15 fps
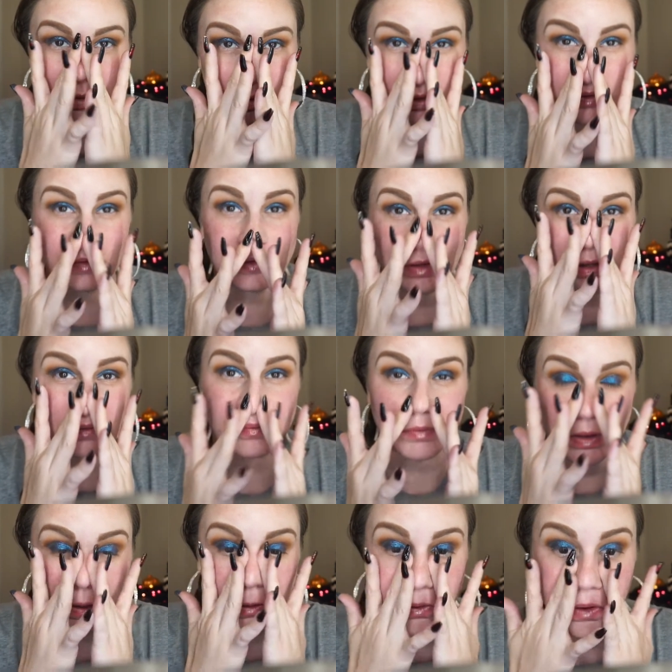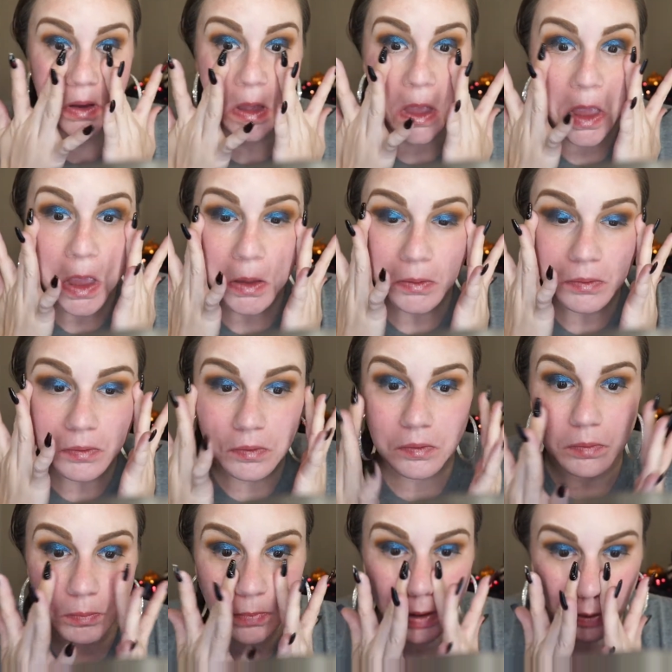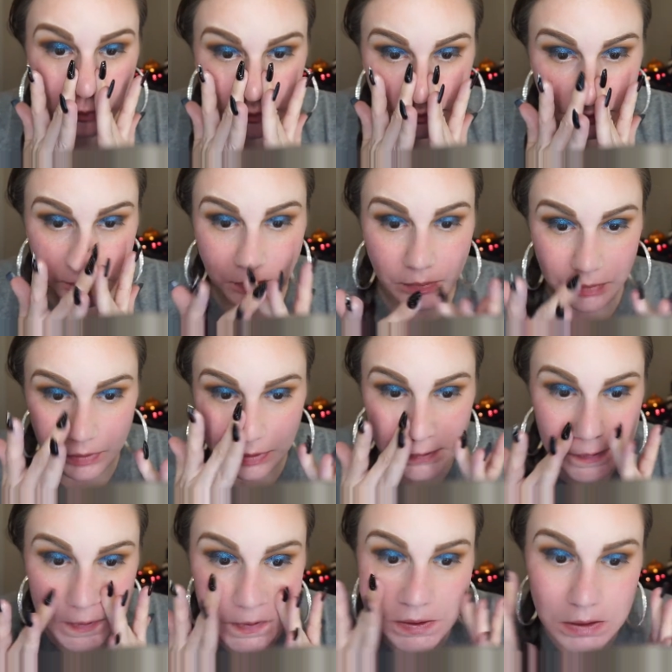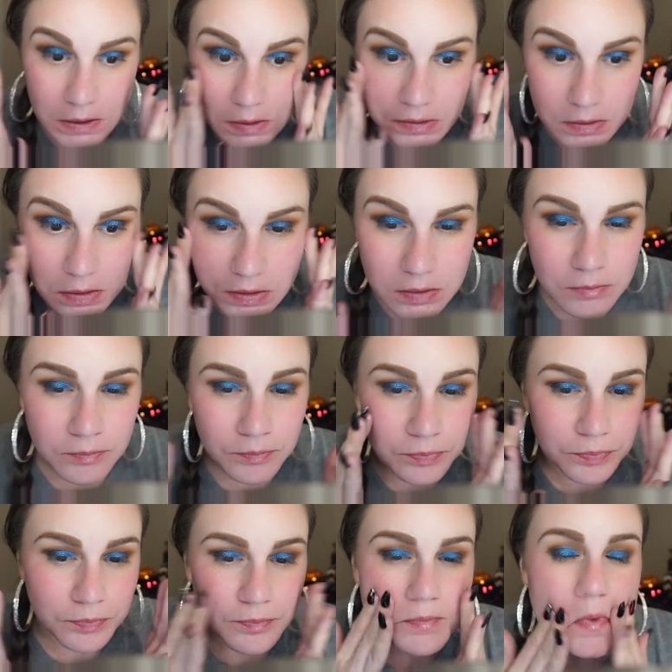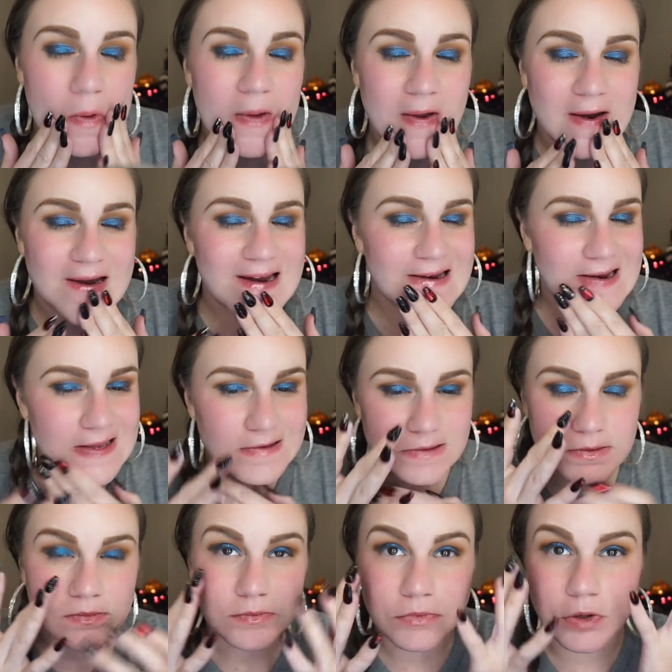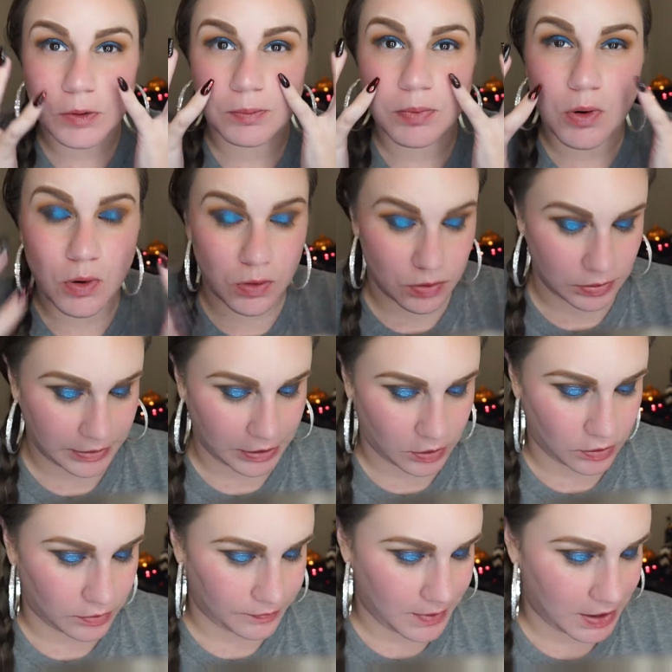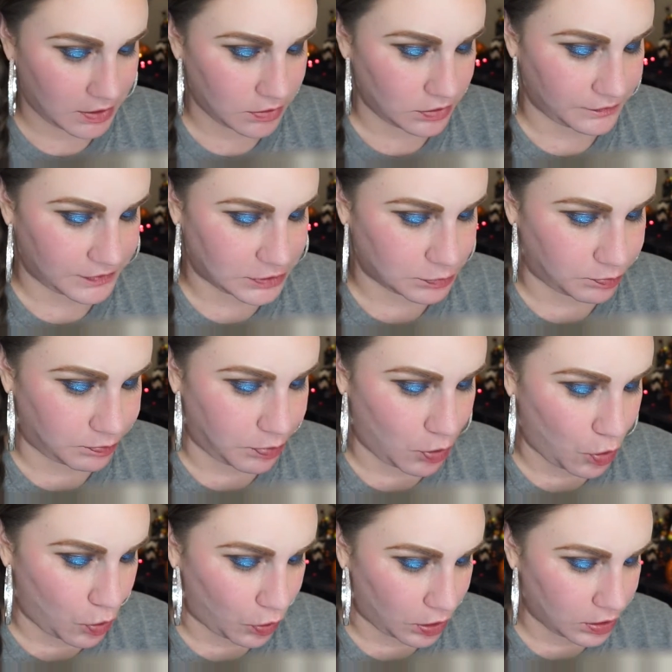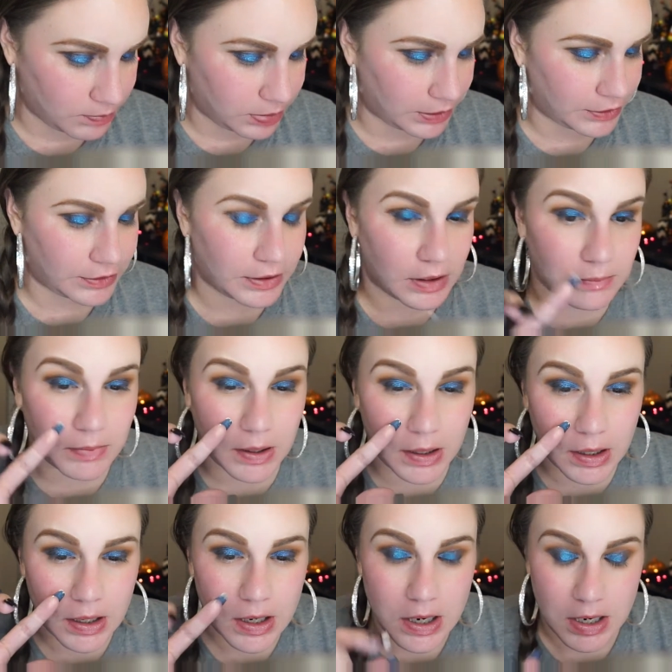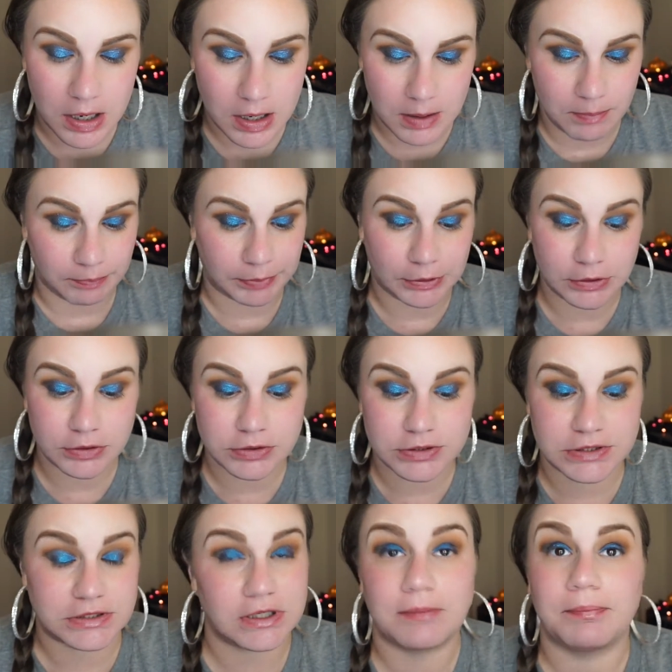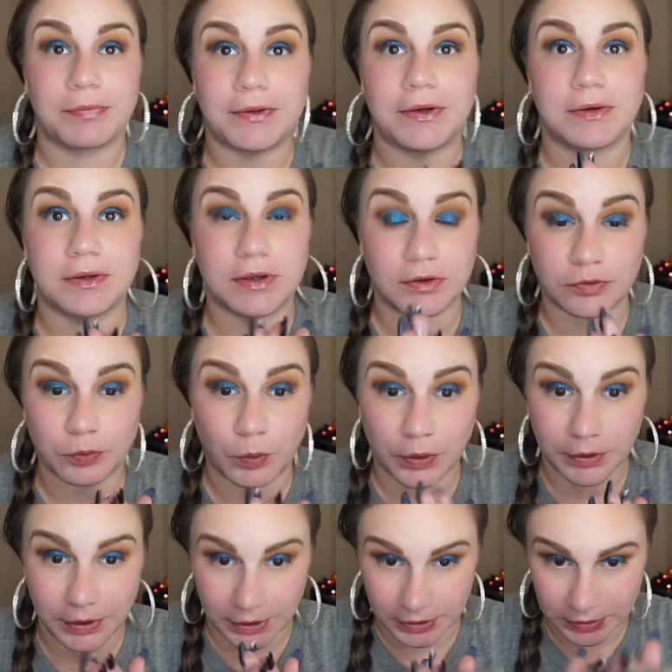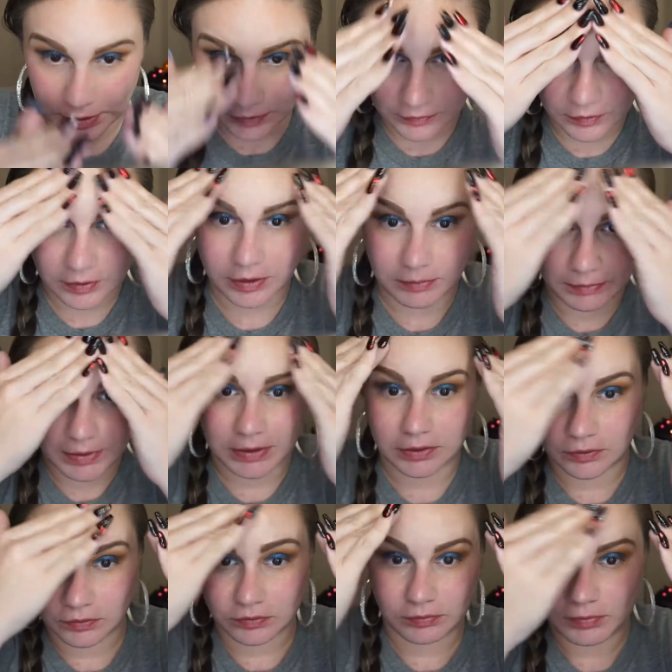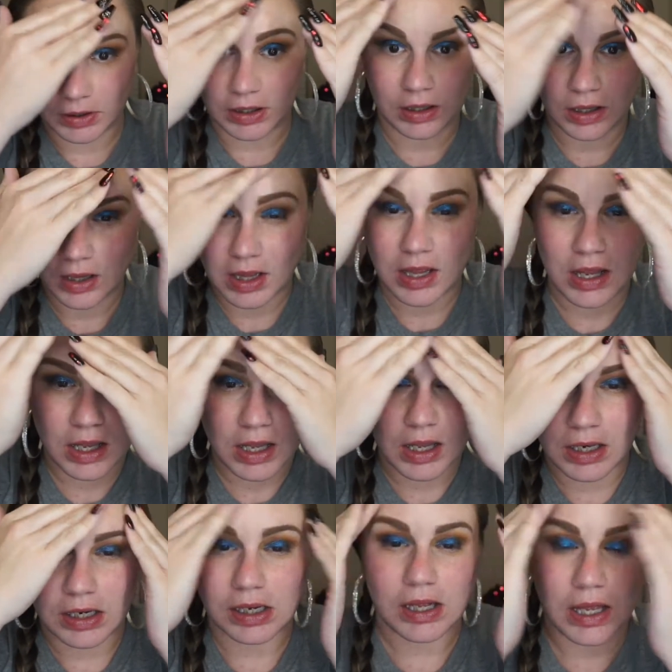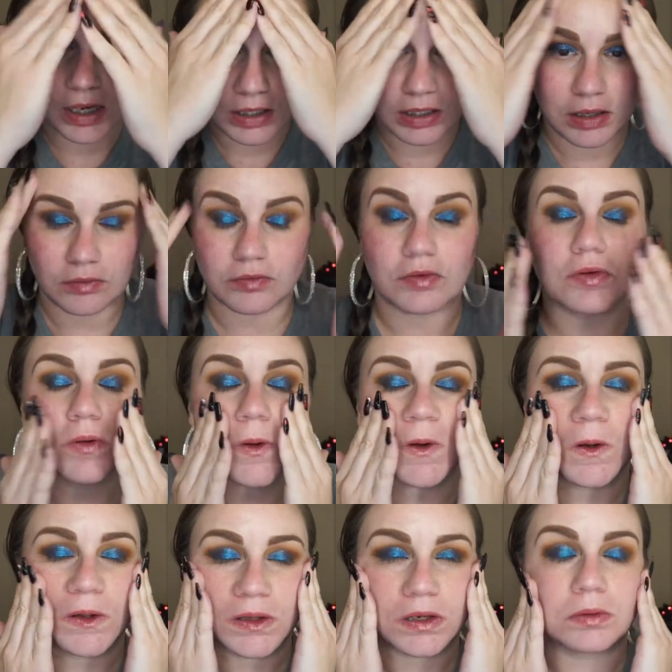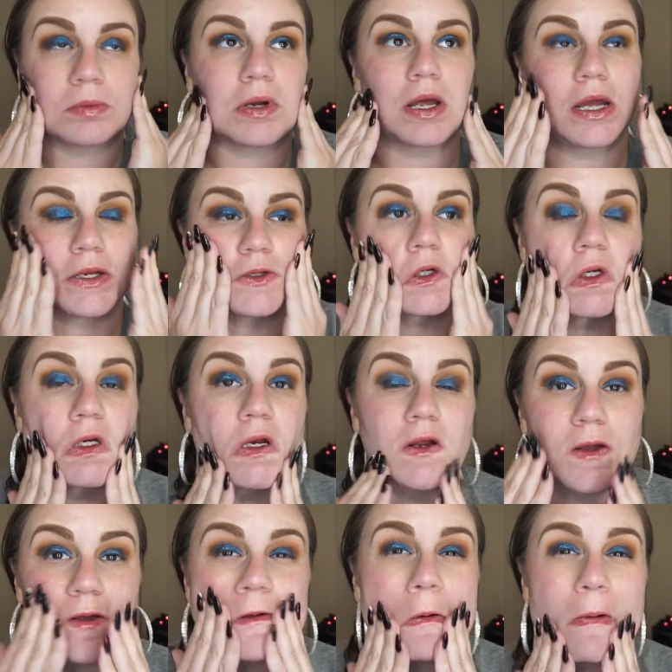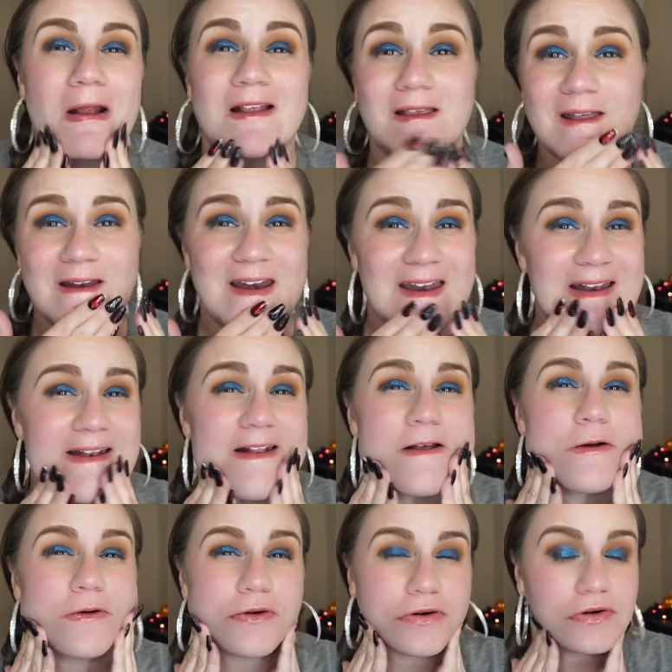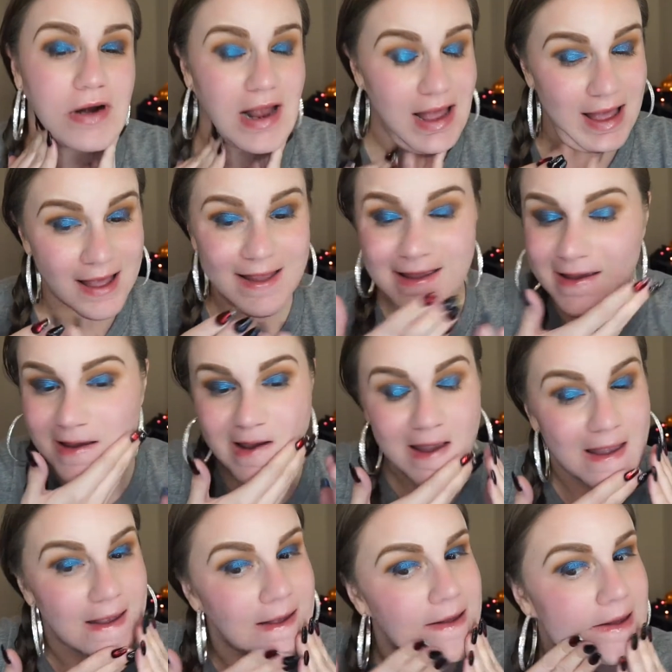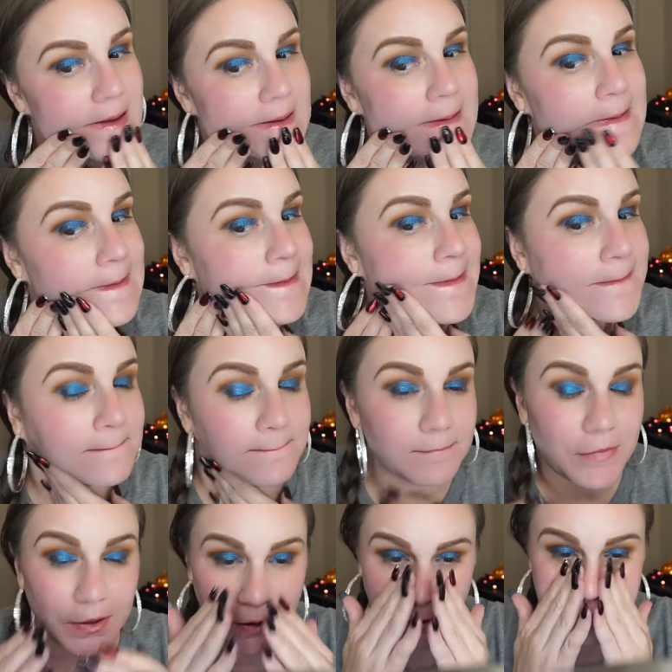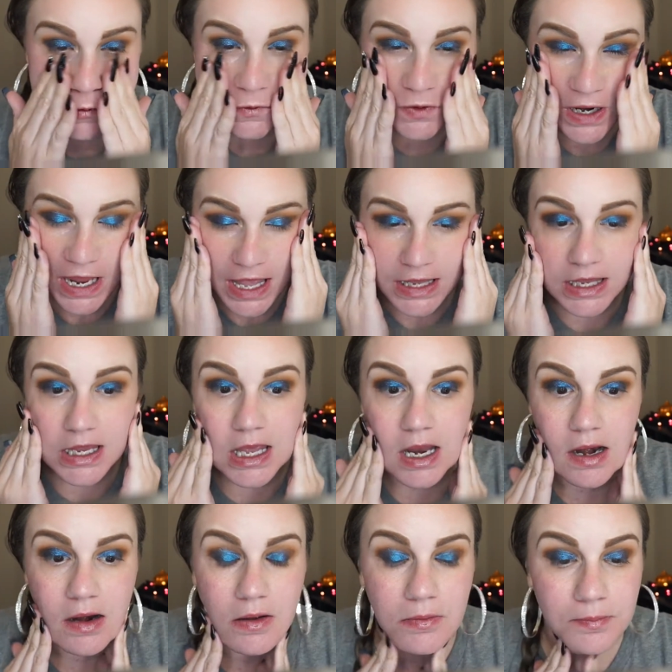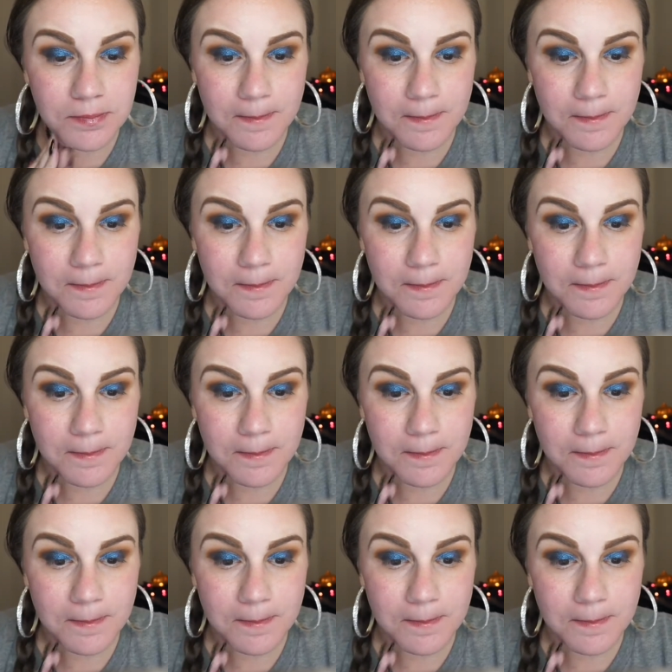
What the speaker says: This stuff like smells so good, and it blurs your pore. Like, I don't know if it's pore blurring, but it blurs something. It's working. That's all that matters for me. And it kind of gives your skin a little bit of hydration because my skin is so dry. I'm like a dragon.